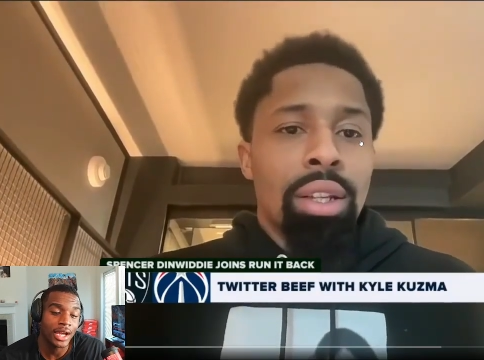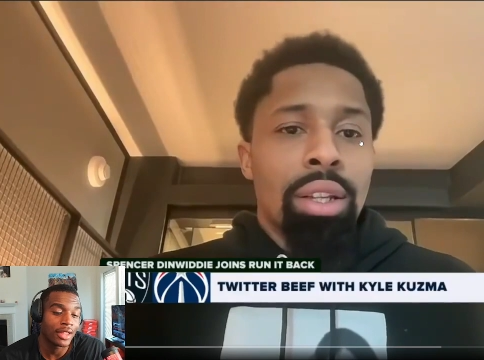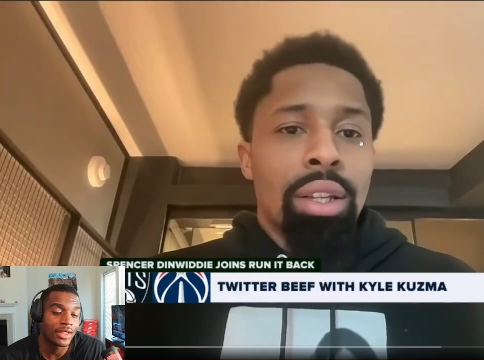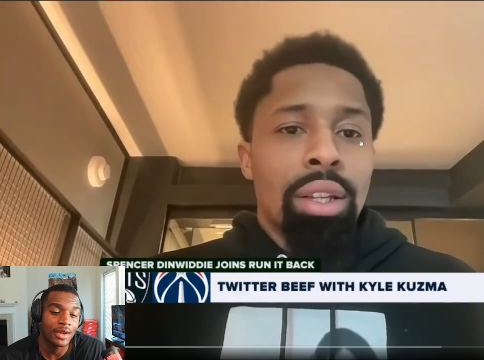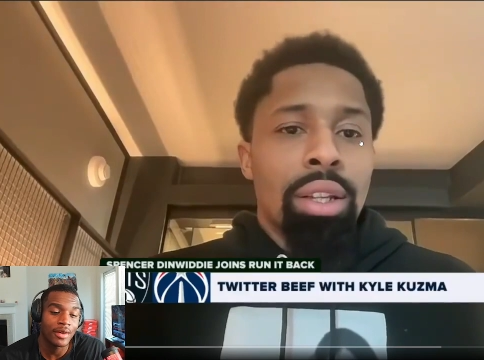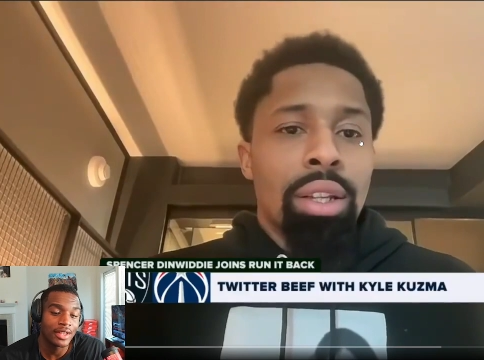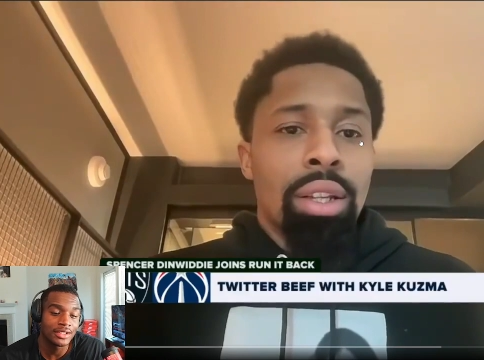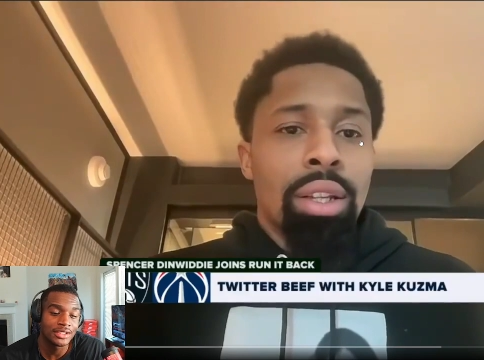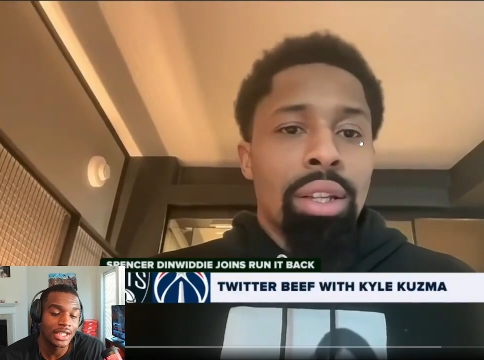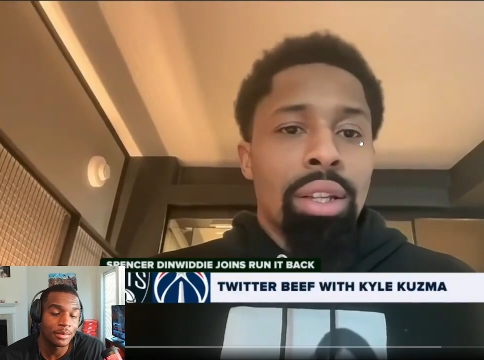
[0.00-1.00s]
Speaker 1: I think I've had this
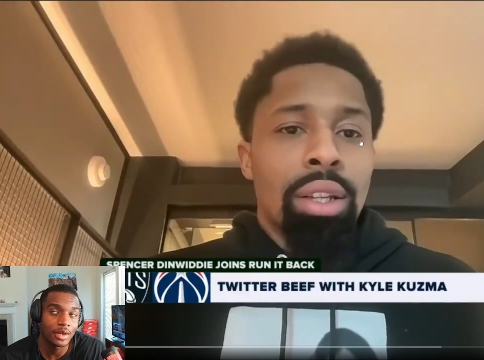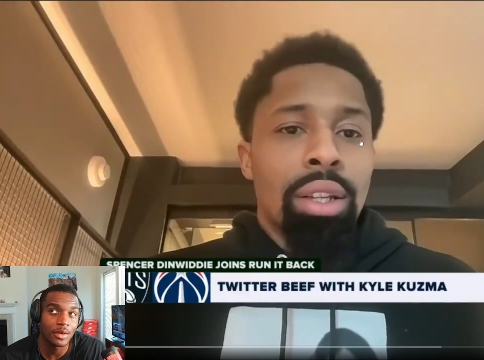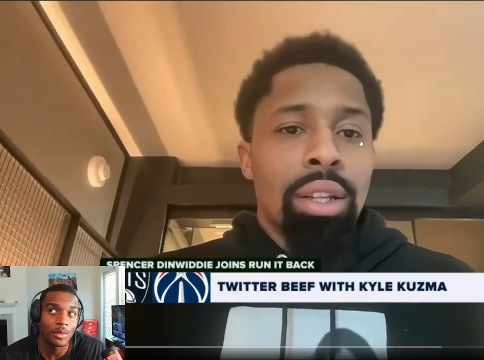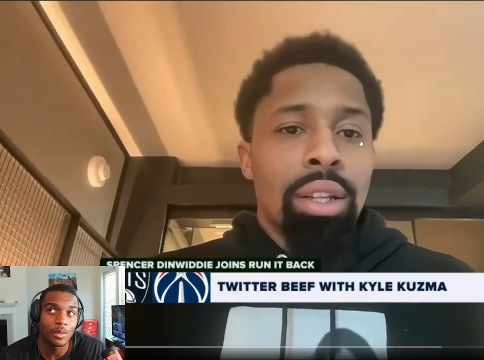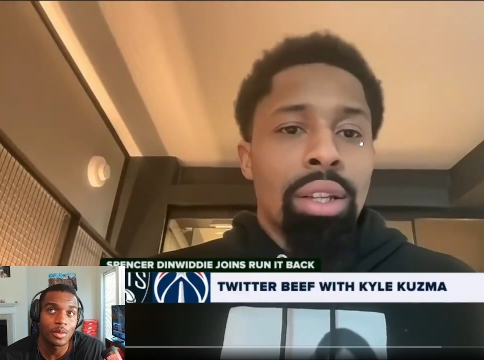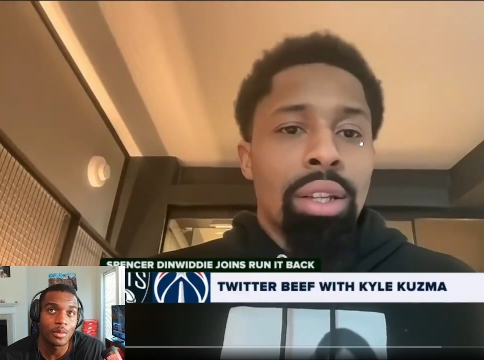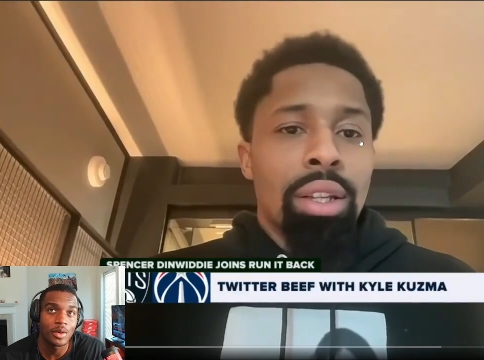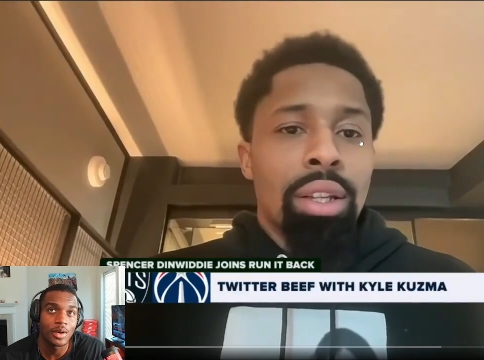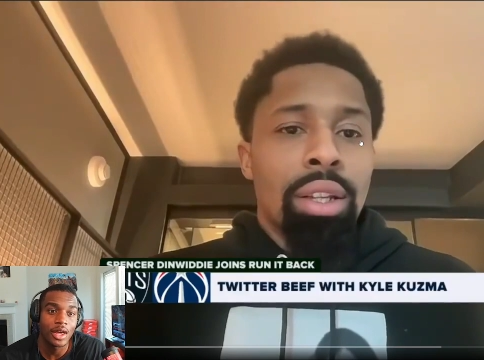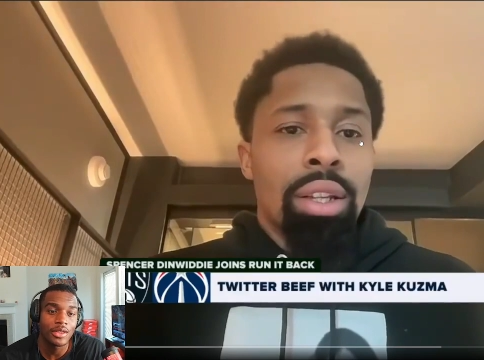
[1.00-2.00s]
statement.
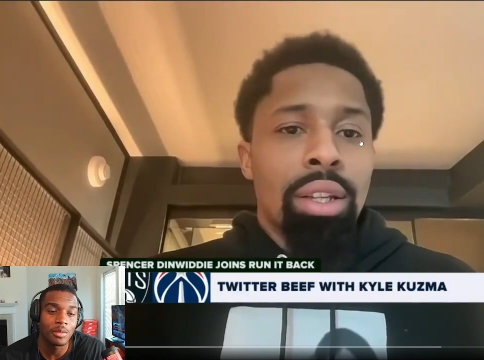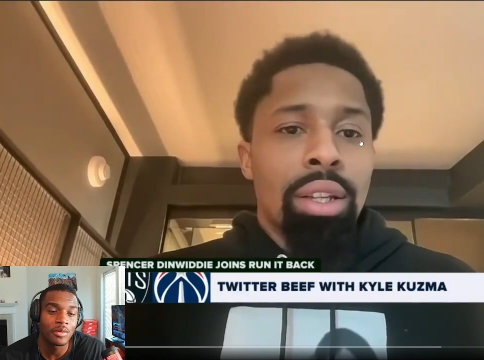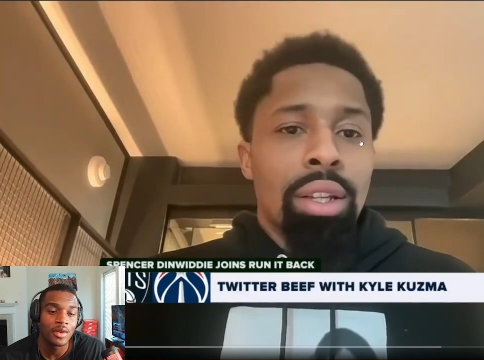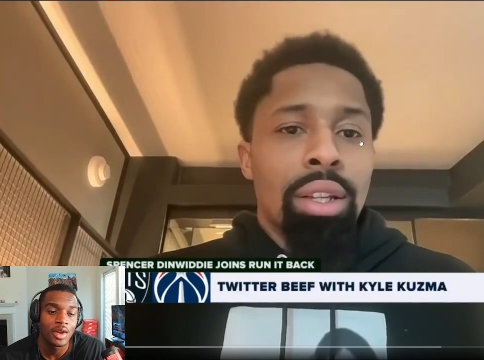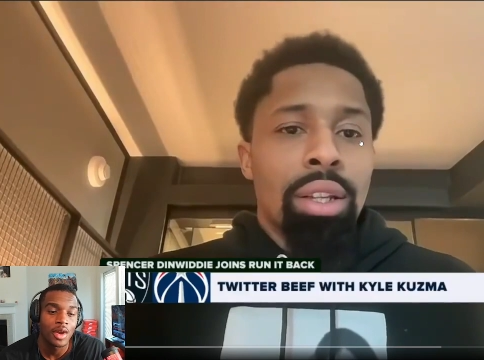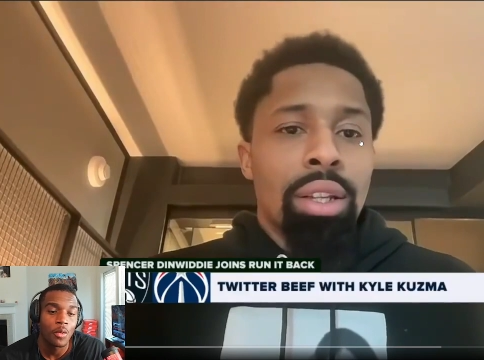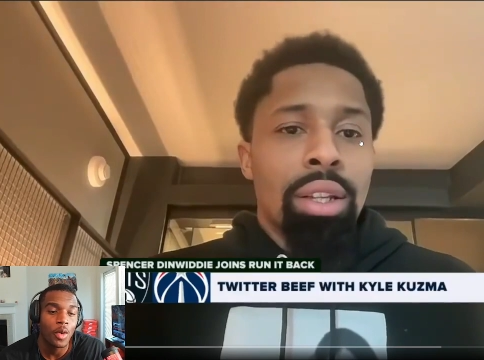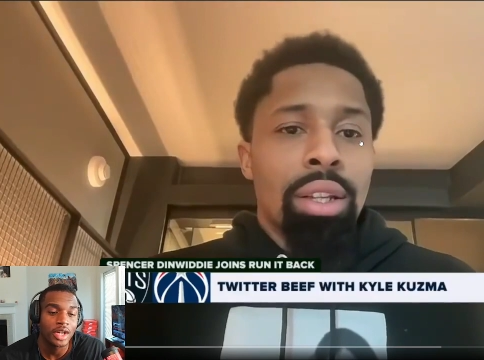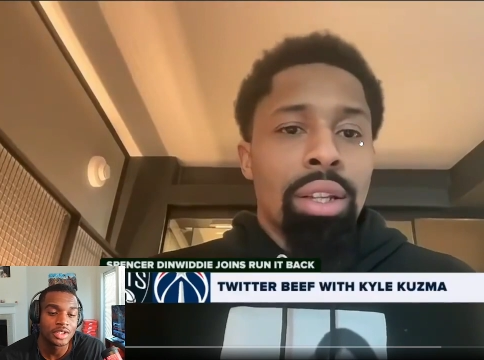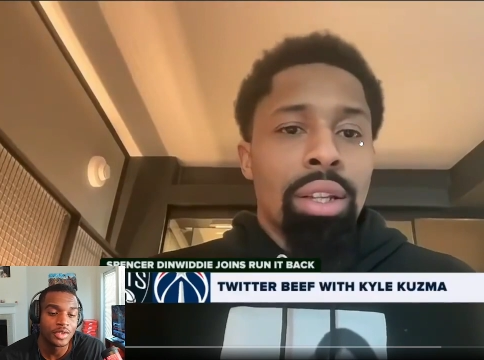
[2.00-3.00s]
On, I think we've
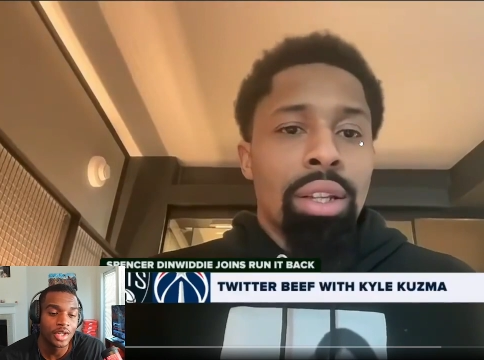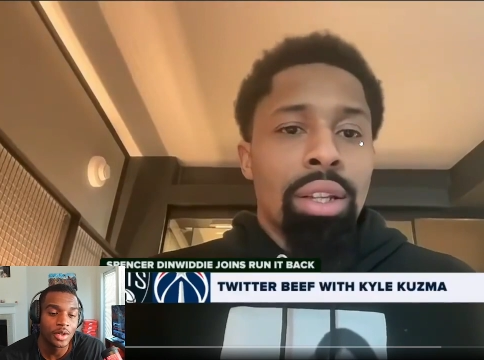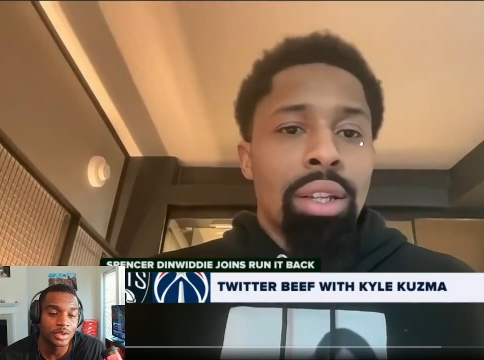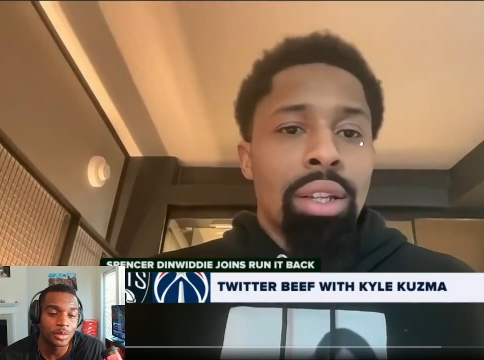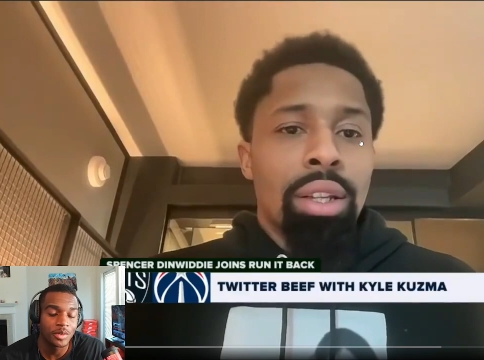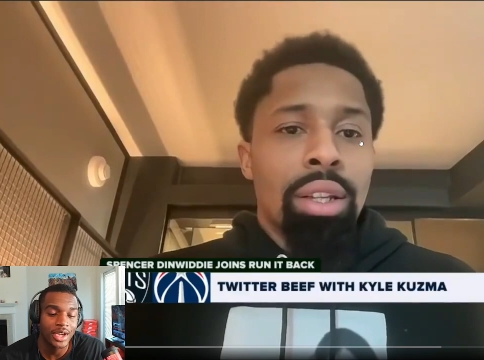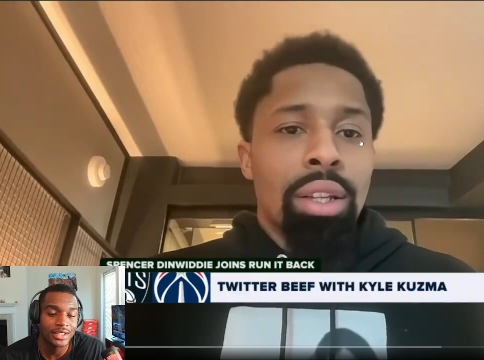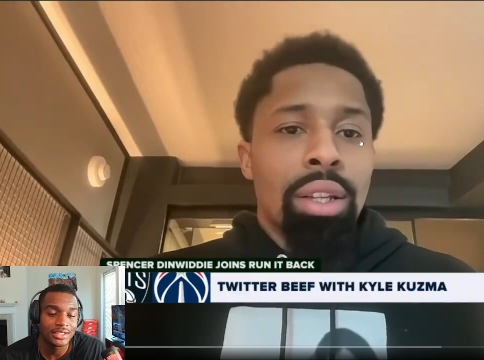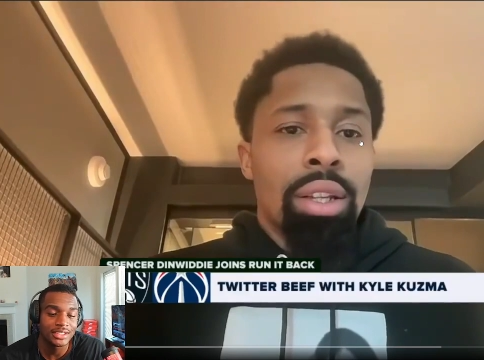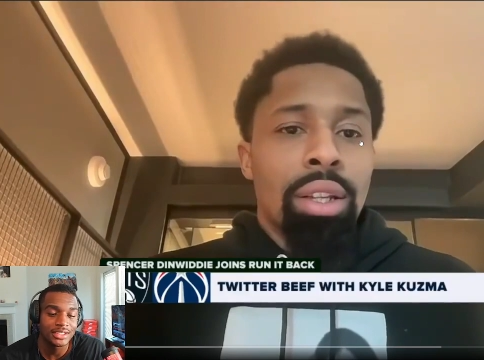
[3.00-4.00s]
watched videos and we've had
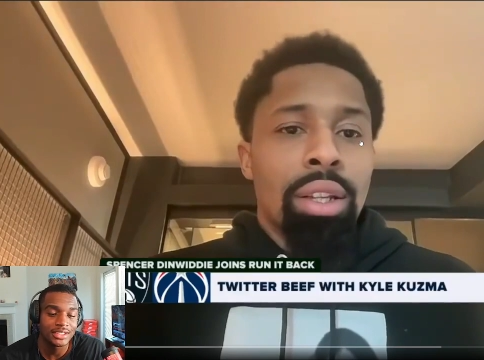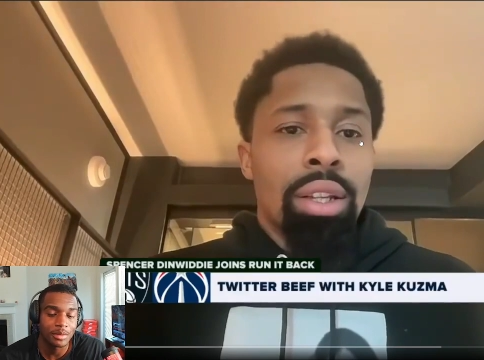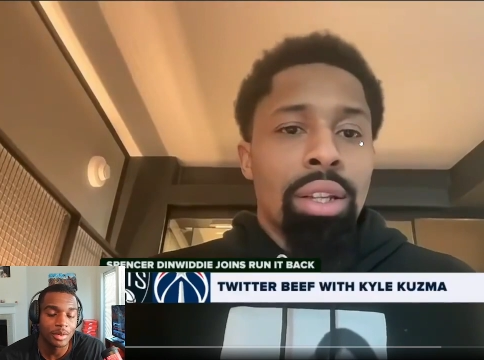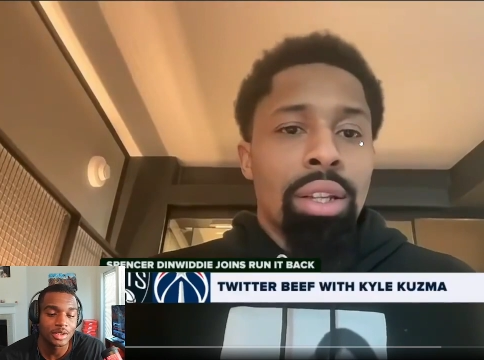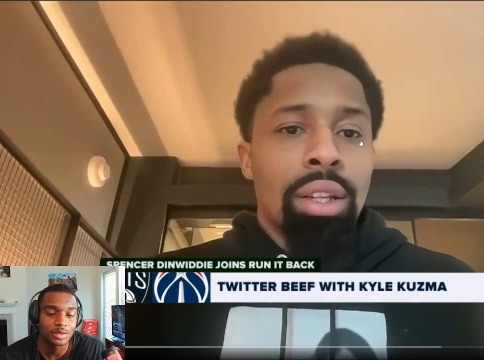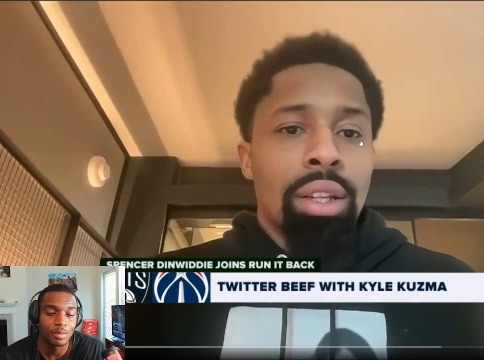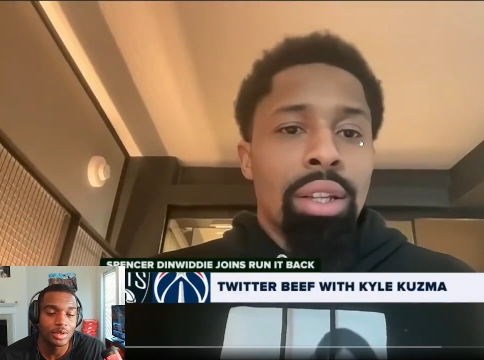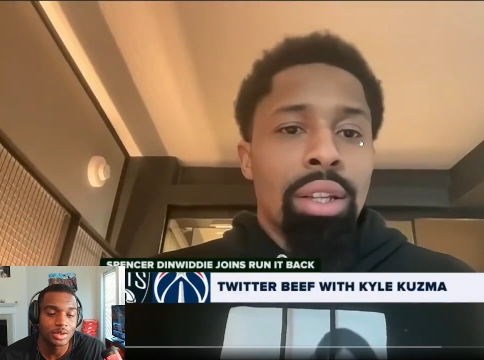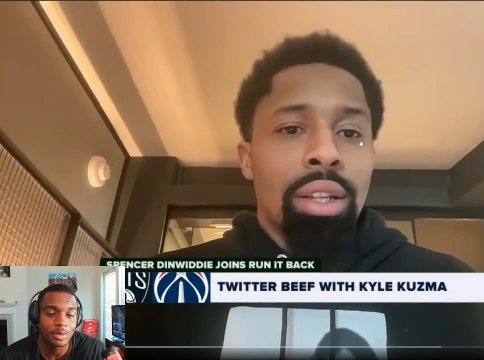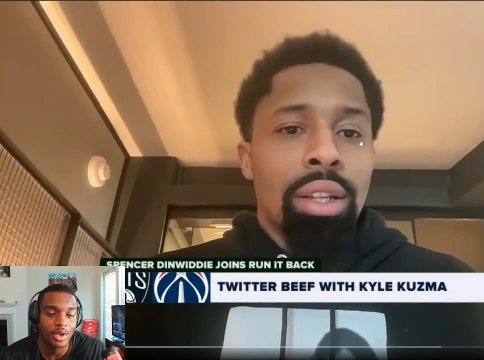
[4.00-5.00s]
these statements amongst
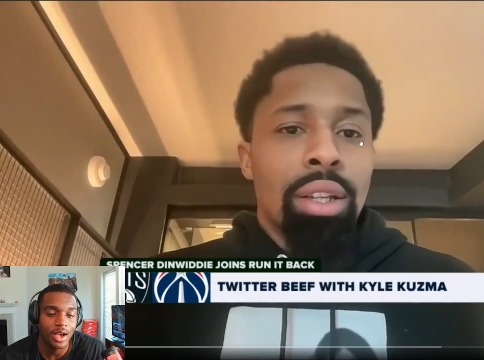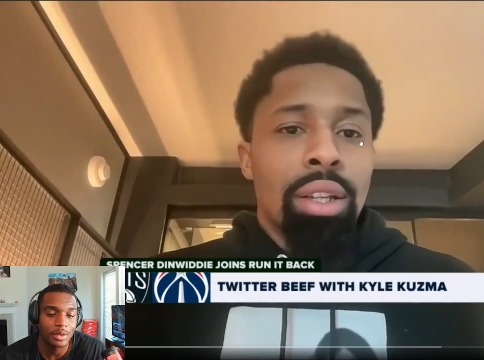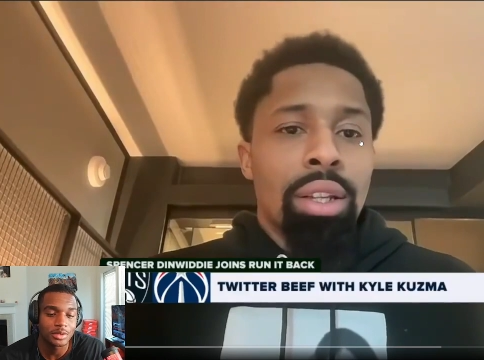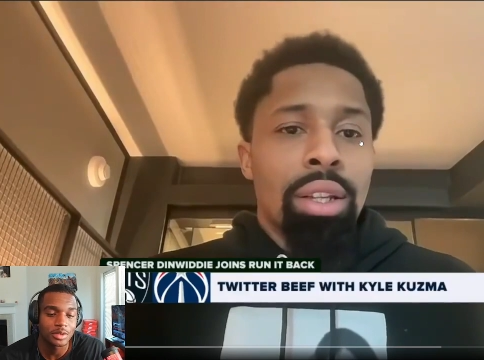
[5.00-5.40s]
multiple options